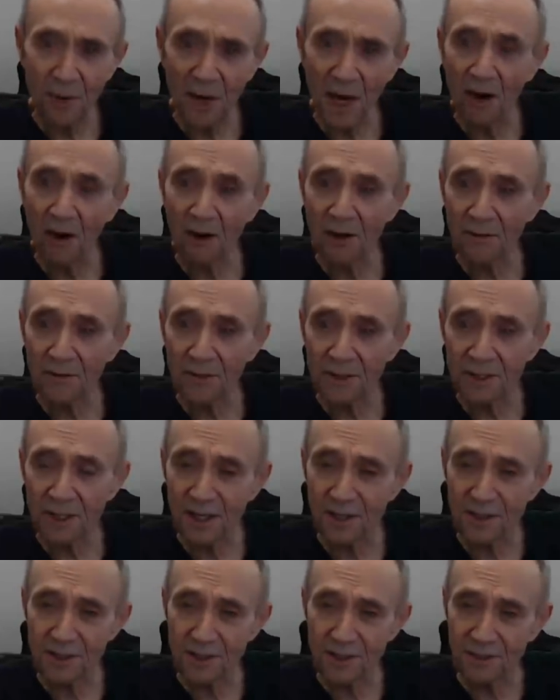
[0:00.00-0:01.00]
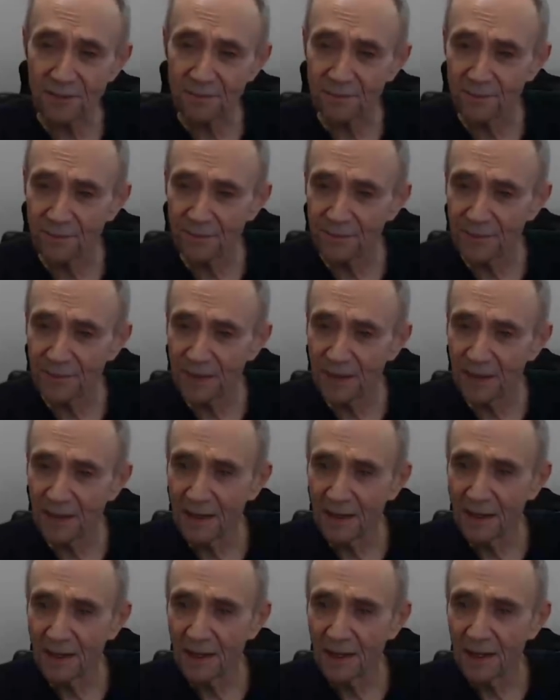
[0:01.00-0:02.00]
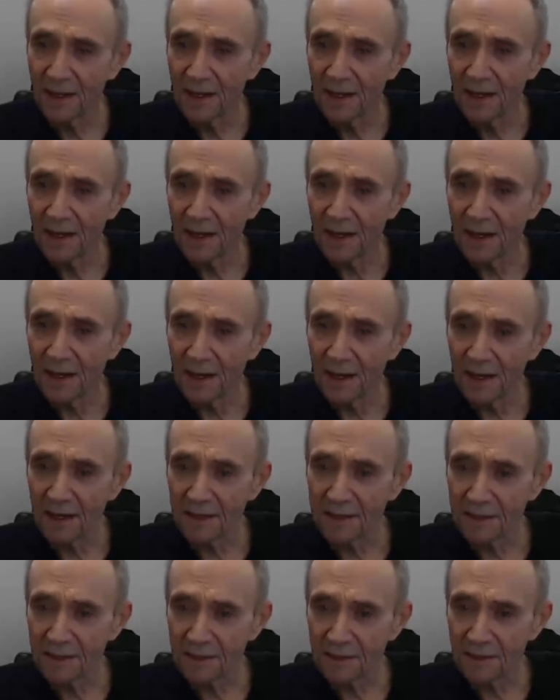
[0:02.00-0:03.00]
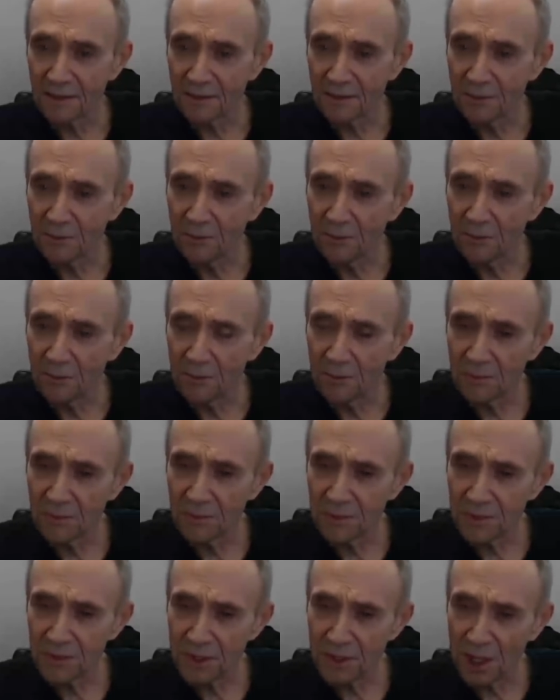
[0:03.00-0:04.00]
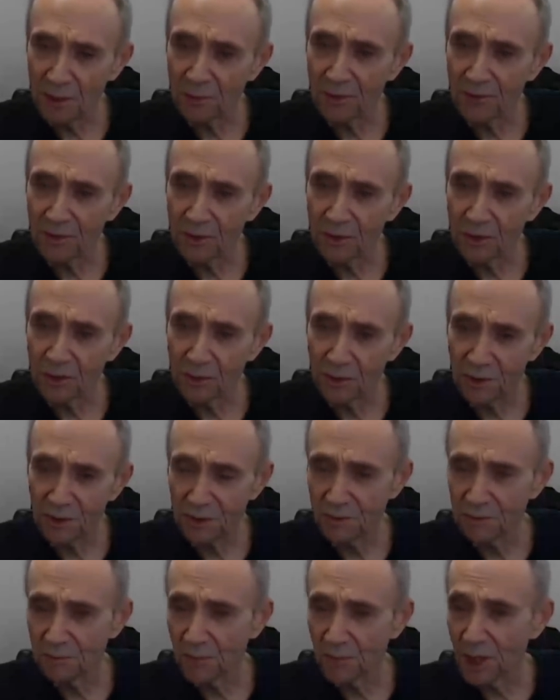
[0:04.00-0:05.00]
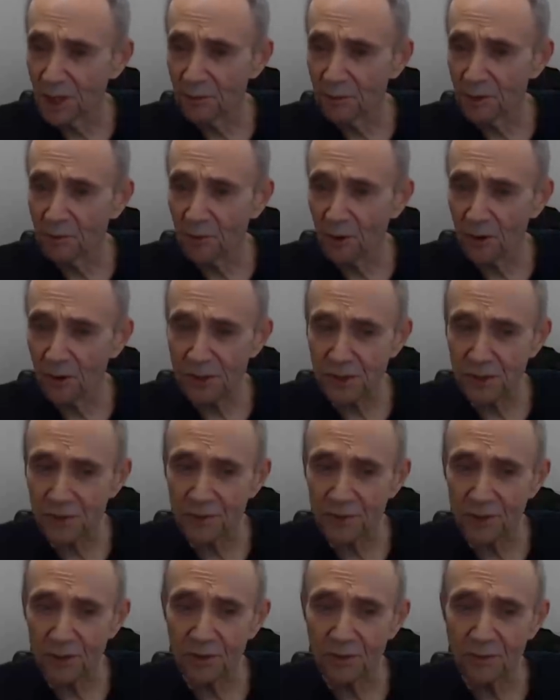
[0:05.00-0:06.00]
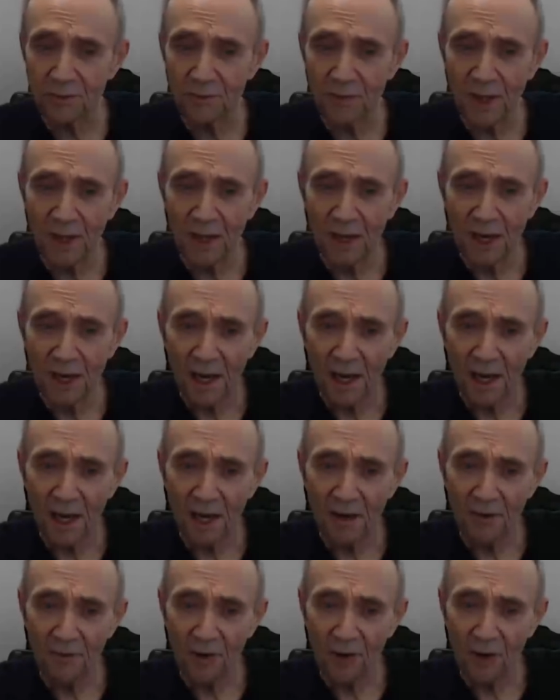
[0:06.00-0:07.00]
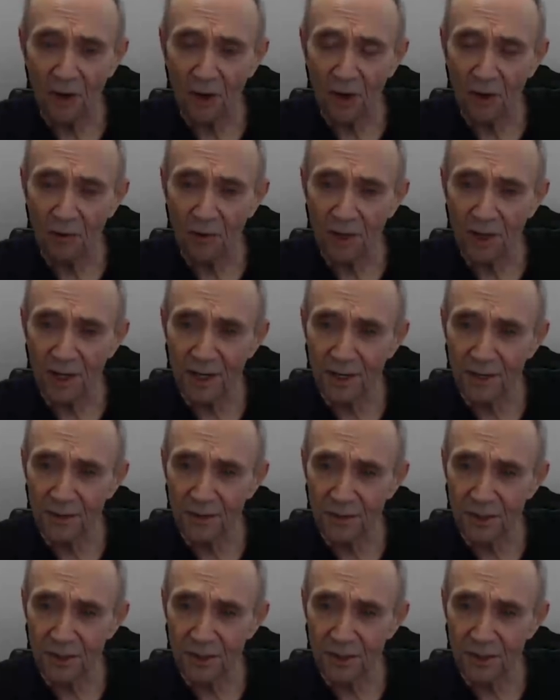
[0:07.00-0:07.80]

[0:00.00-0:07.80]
power of attention. And some of you, or maybe most of you, have already